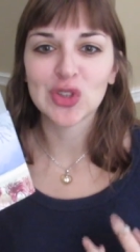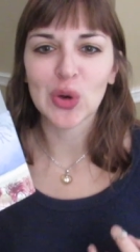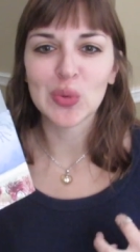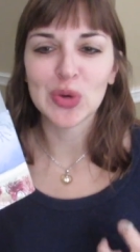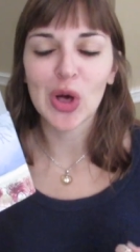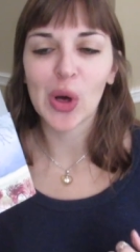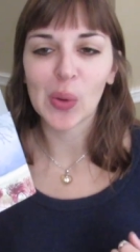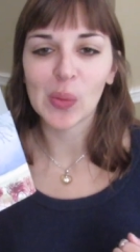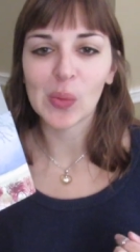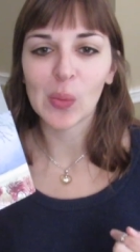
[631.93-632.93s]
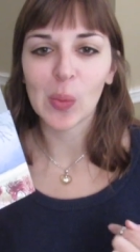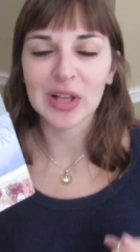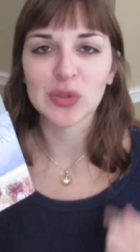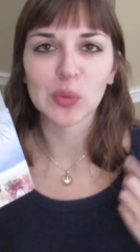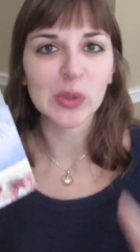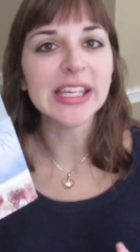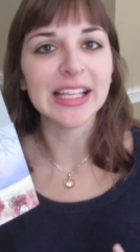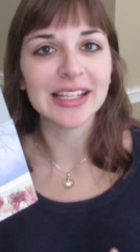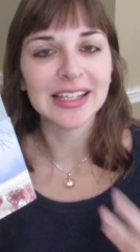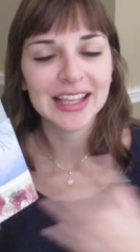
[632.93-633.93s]
don't know what's
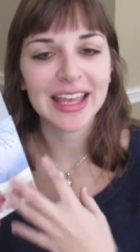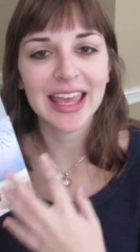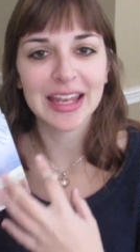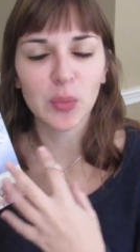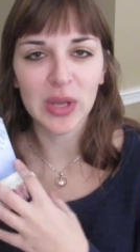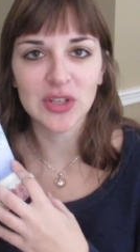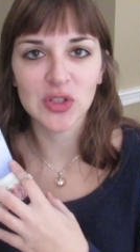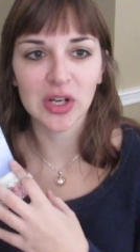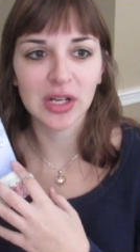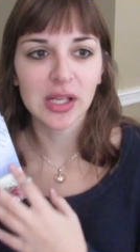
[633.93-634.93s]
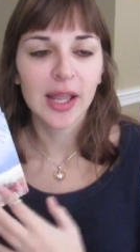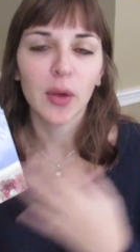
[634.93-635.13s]
real in Winter.